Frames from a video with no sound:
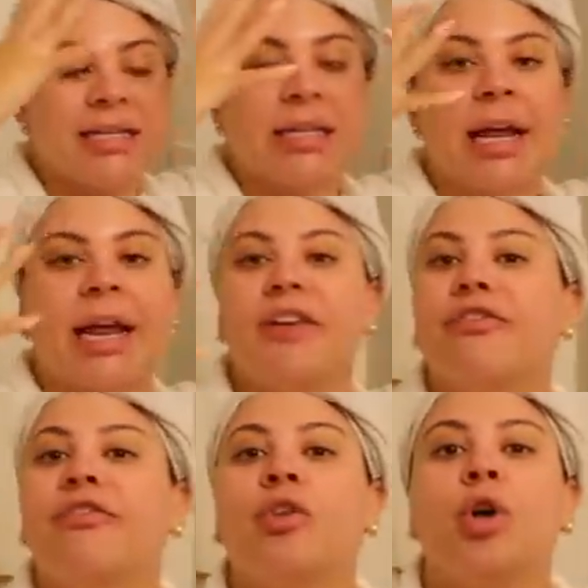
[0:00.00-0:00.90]
I did like a
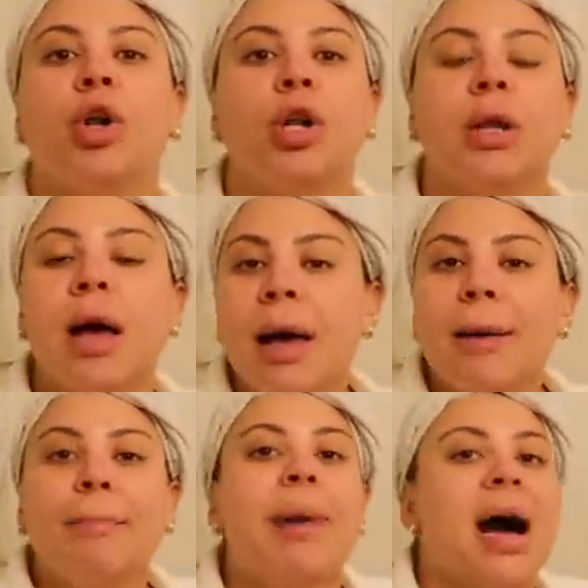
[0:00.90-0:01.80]
full
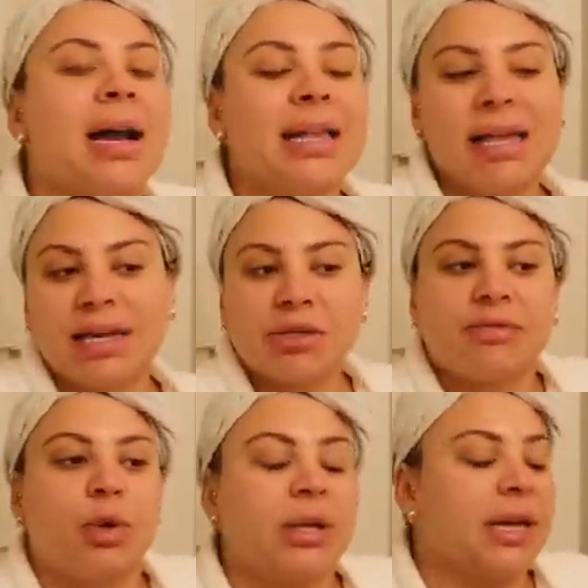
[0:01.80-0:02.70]
body
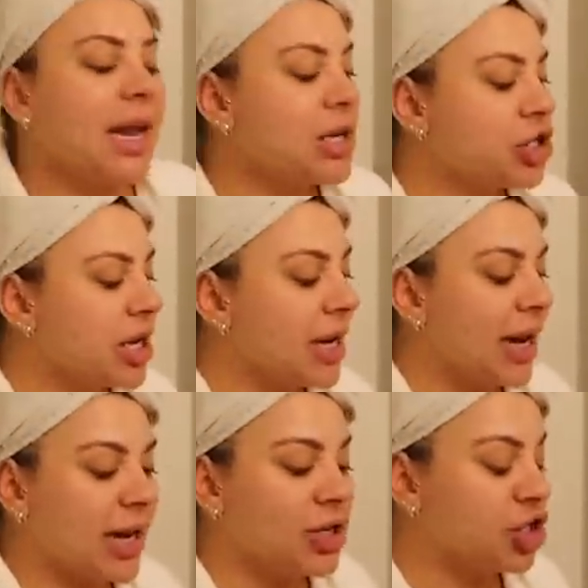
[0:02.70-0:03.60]

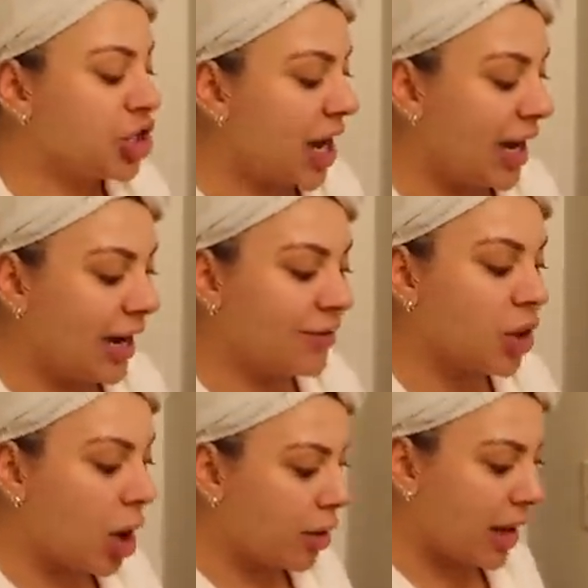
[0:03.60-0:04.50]
exfoliation, I shaved,
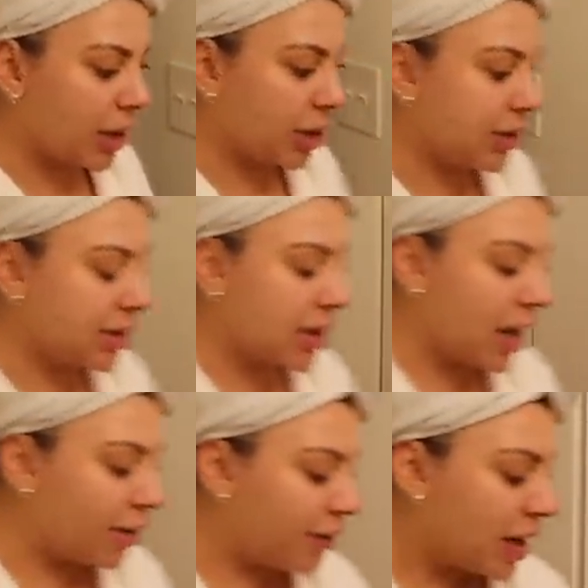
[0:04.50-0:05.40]
all that good
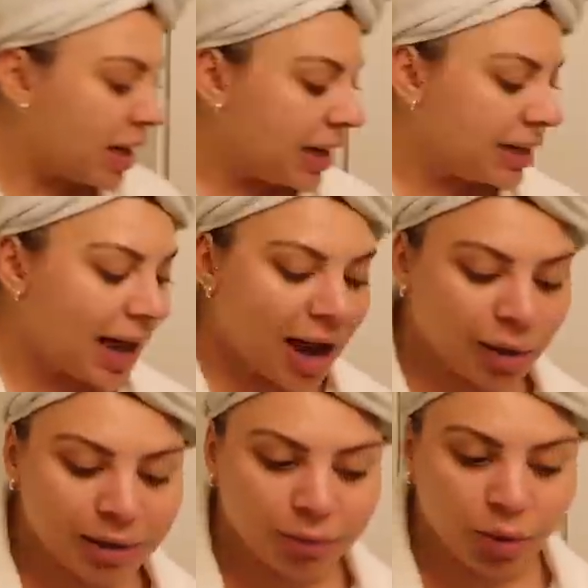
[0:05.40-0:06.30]
stuff.
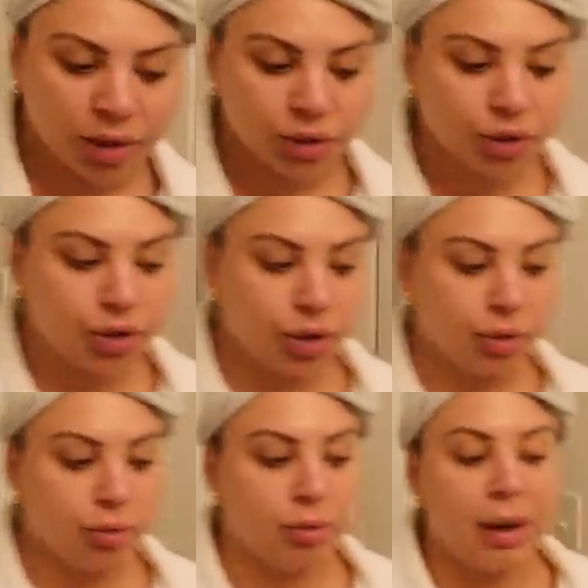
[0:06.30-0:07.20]
Now I'm going to
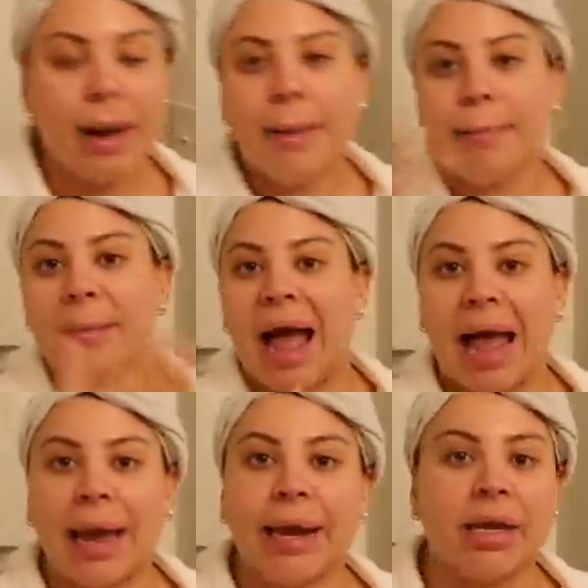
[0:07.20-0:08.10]
do
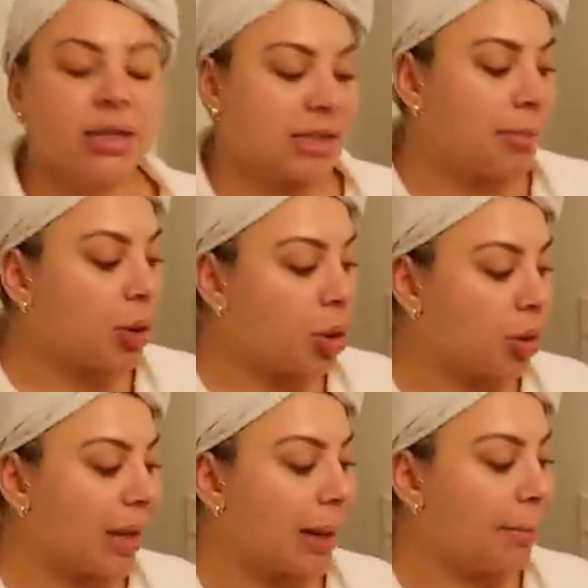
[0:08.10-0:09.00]
my
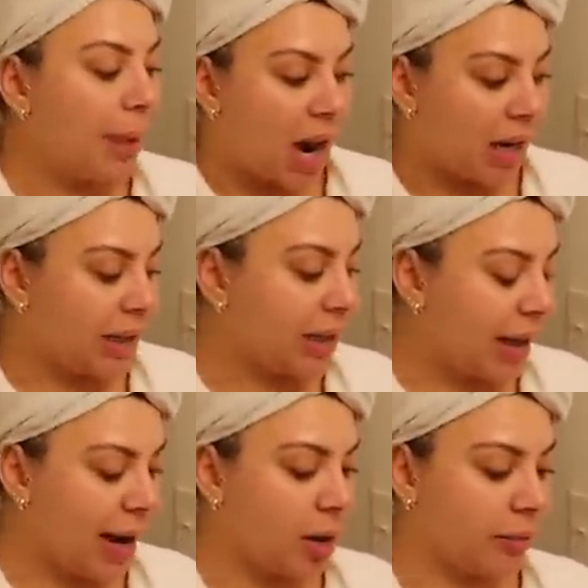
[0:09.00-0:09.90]
typical like body
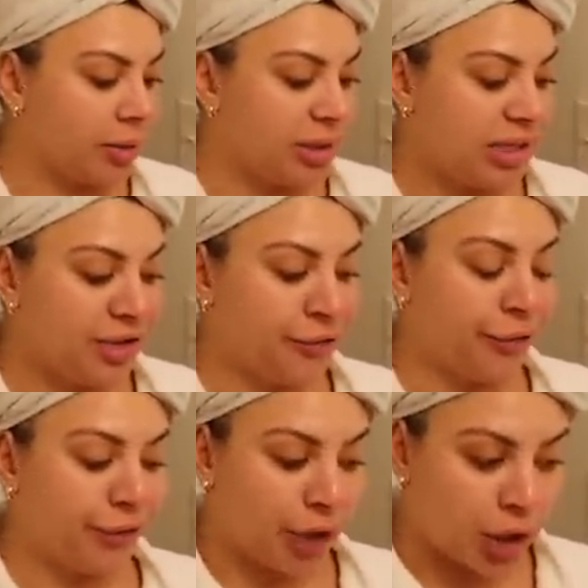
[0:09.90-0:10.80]
care routine
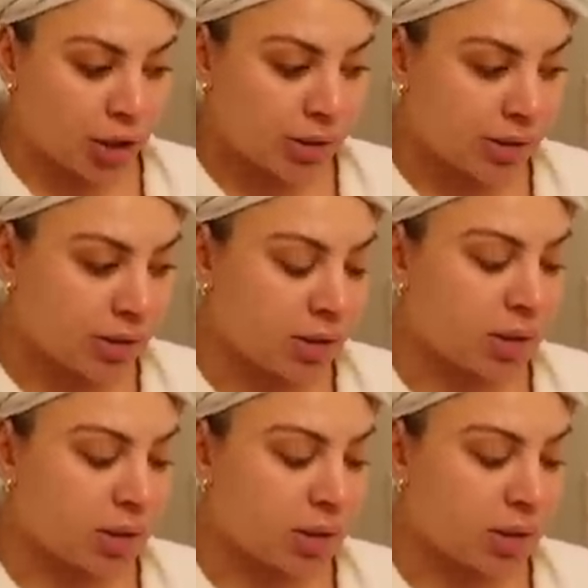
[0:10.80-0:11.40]
first.